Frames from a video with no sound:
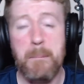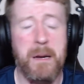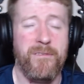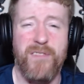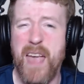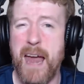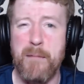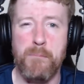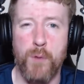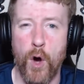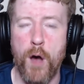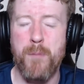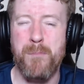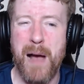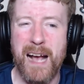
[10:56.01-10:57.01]
But if they hadn't
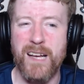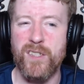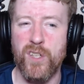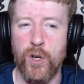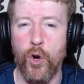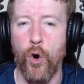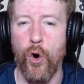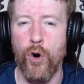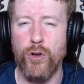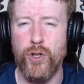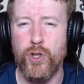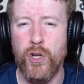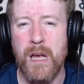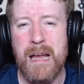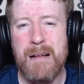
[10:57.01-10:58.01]
brought him back as a
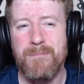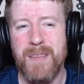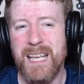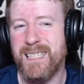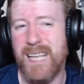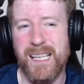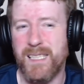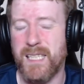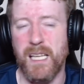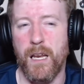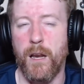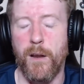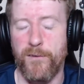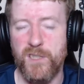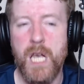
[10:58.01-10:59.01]
coach, is that still
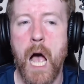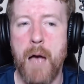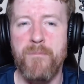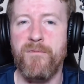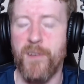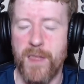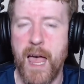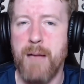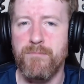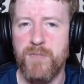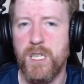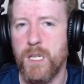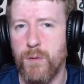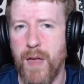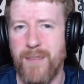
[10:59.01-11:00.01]
enough time for them
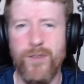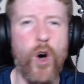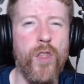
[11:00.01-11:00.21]
to do that?